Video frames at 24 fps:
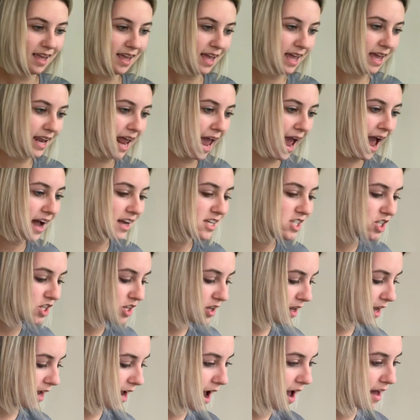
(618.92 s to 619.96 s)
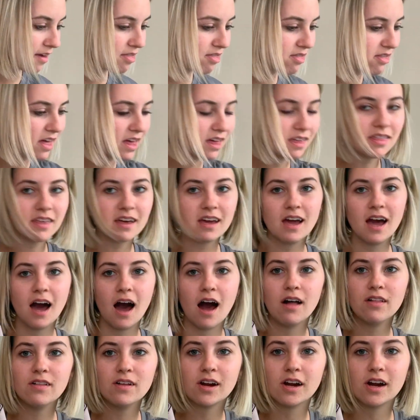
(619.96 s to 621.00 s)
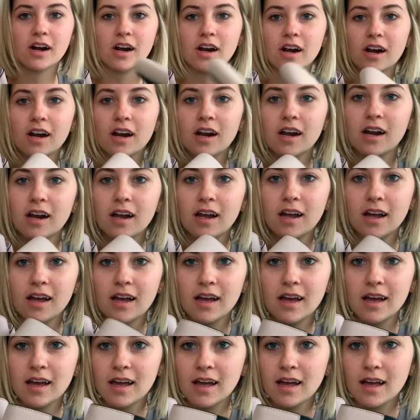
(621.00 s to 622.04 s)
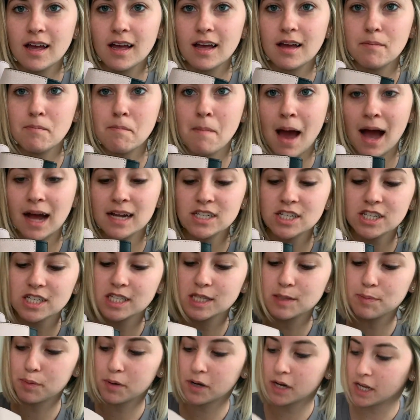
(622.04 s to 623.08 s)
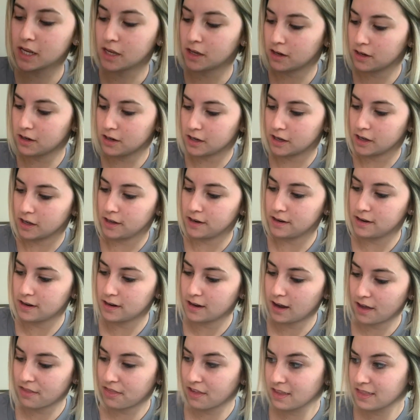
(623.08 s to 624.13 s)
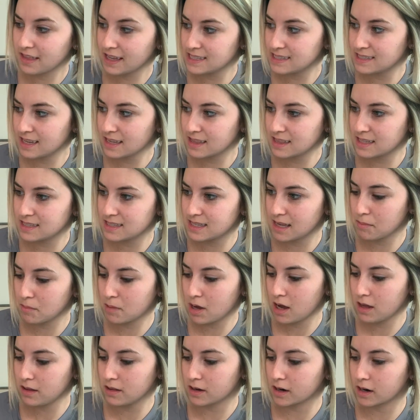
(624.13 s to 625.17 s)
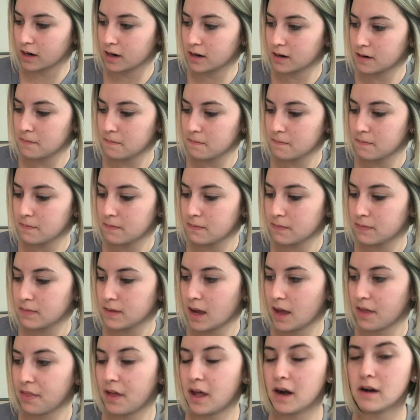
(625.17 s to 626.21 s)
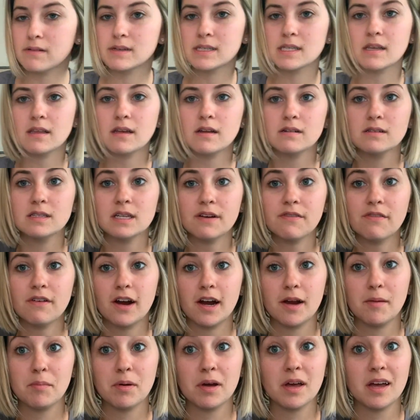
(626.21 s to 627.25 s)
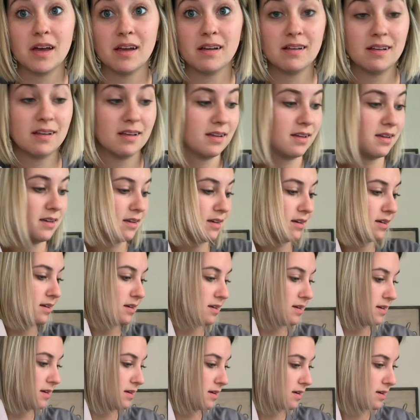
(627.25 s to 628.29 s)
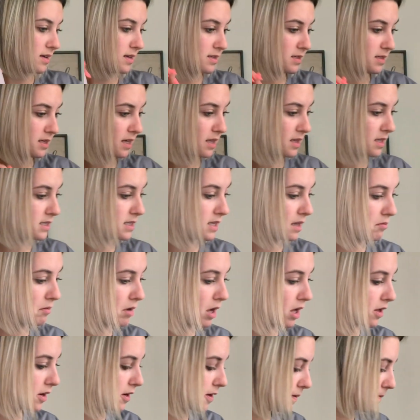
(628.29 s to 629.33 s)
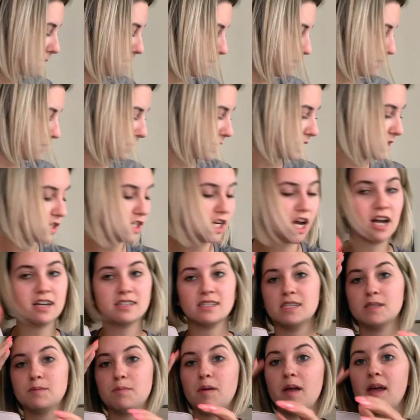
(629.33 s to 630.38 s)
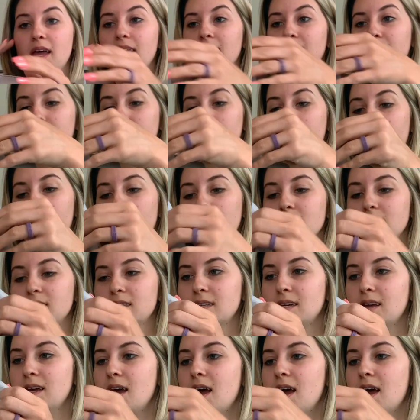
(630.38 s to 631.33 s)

And actually, I think the color matches pretty good. I think that's like the same color. I thought it was a little different, but it's like the same color. Jax is playing in the box.